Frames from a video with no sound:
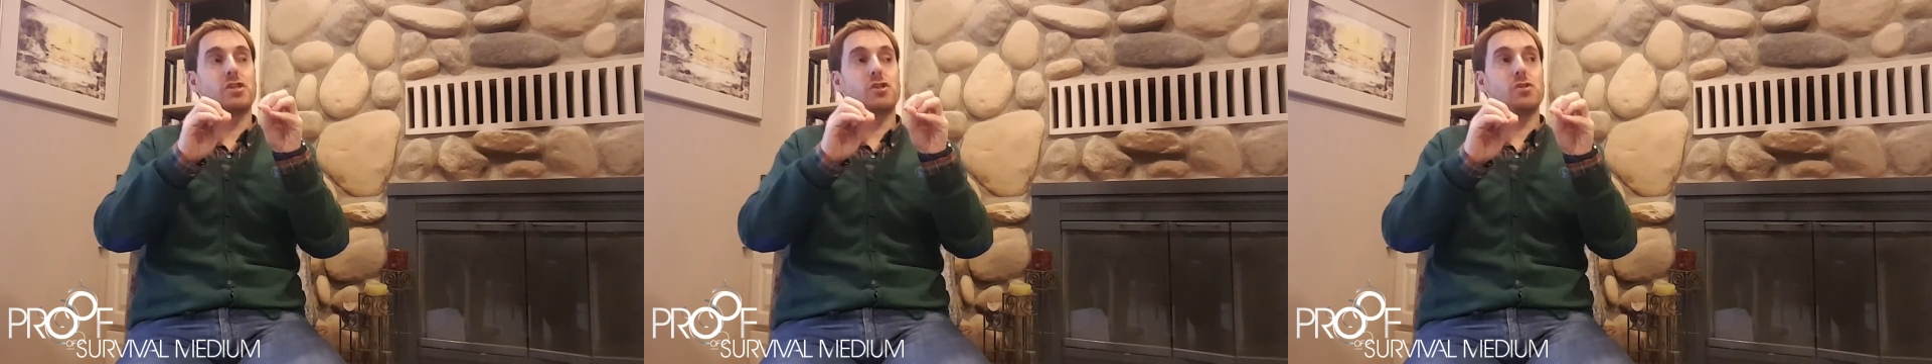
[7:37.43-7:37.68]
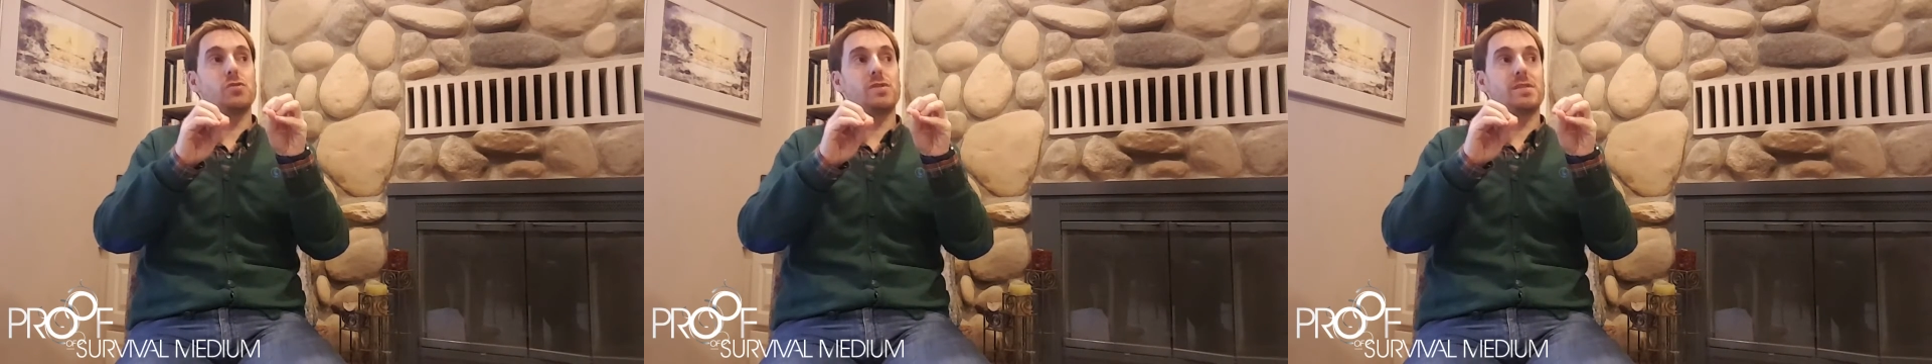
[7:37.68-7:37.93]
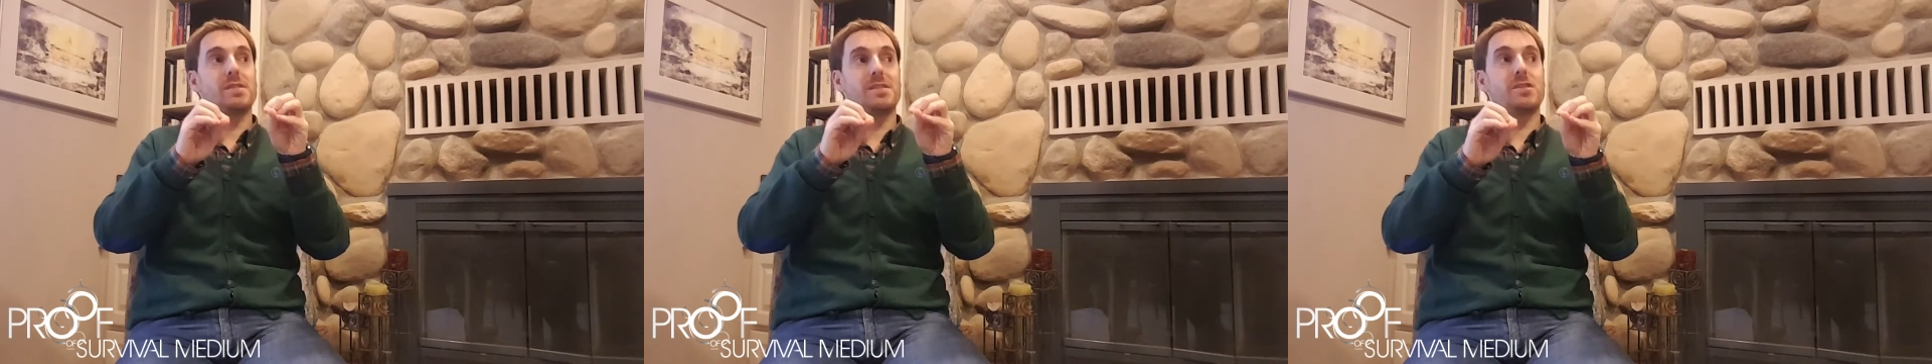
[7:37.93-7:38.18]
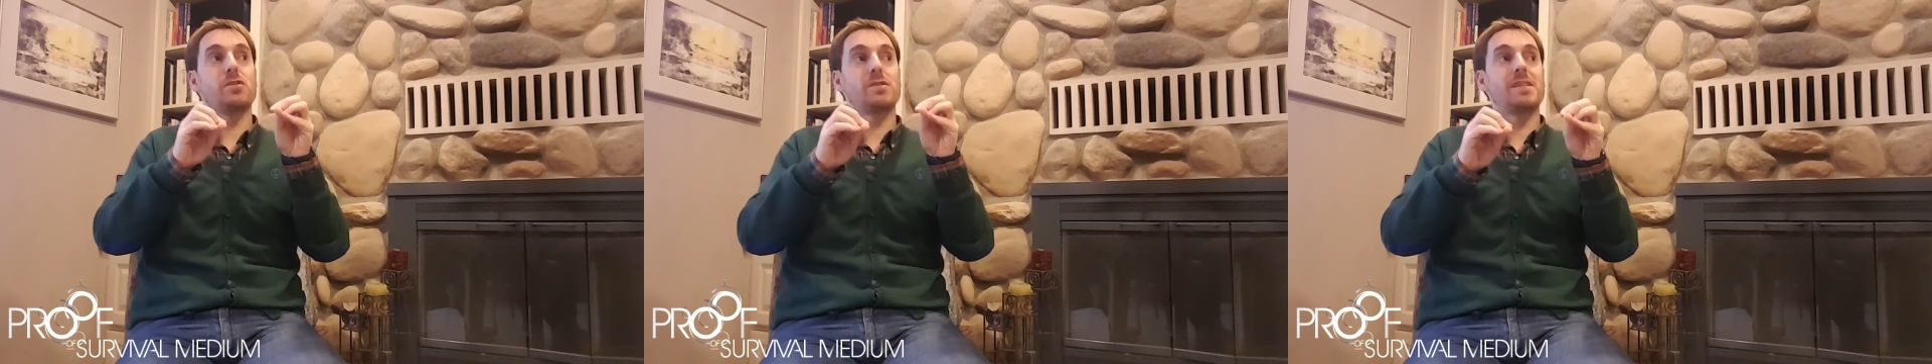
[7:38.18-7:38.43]
to
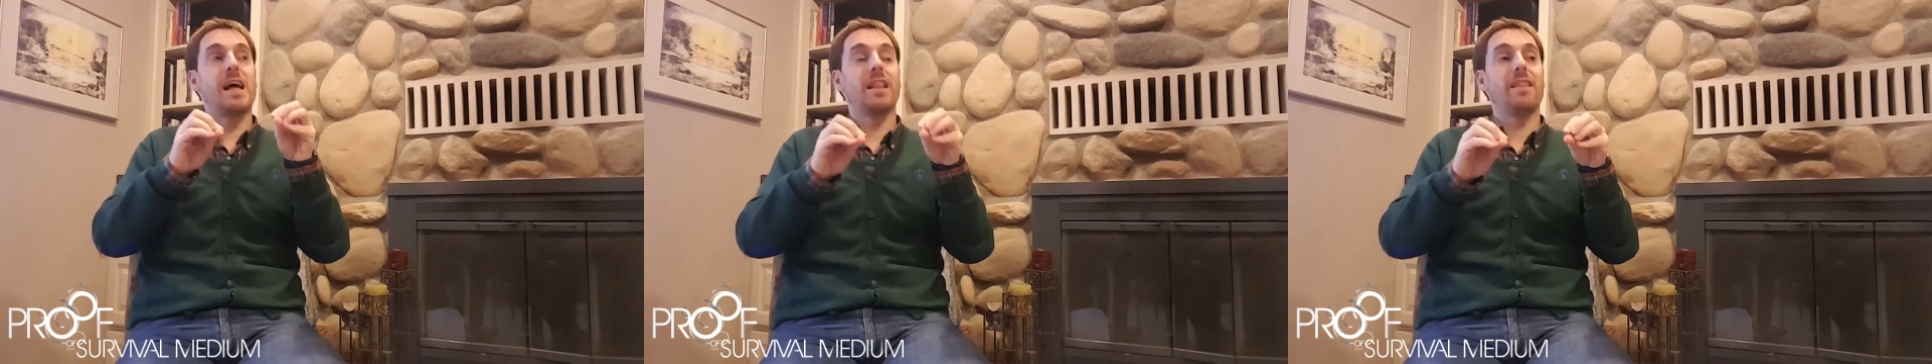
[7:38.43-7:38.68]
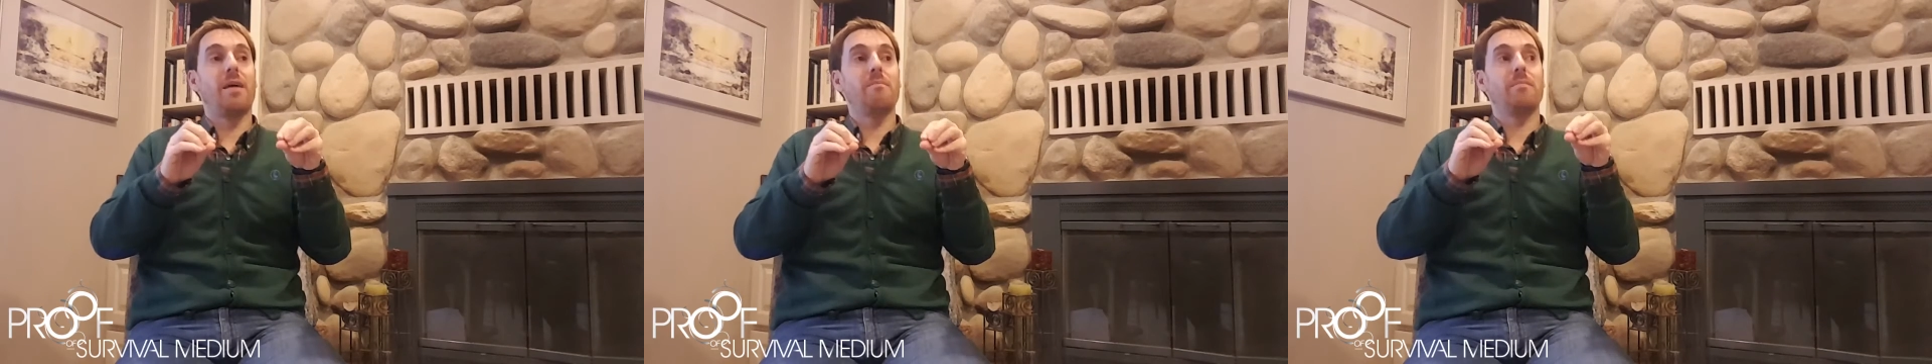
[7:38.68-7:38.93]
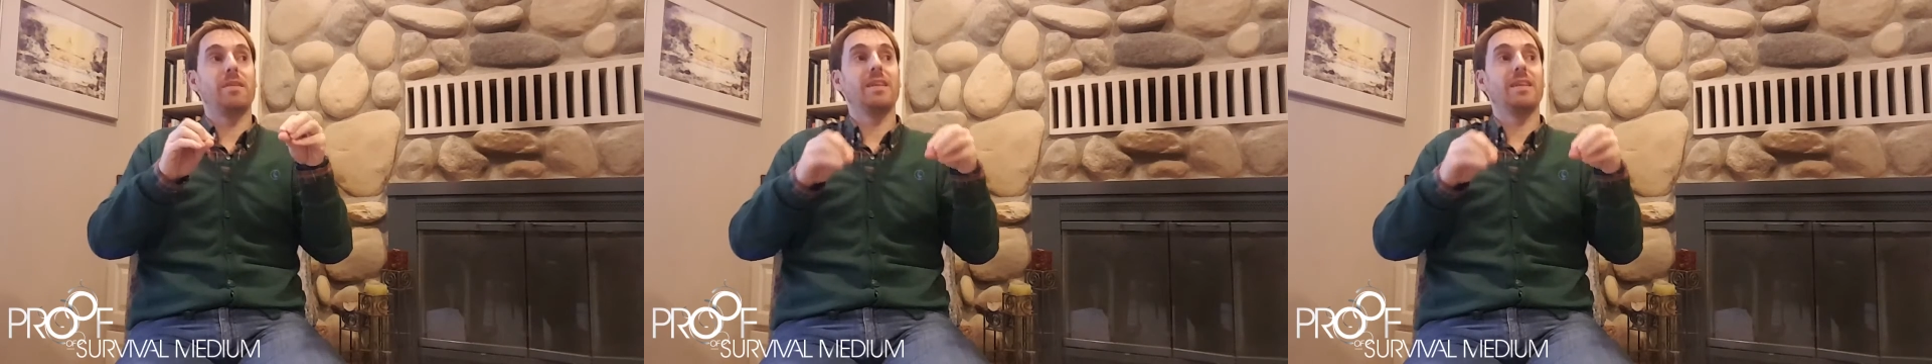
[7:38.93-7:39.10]
tell them,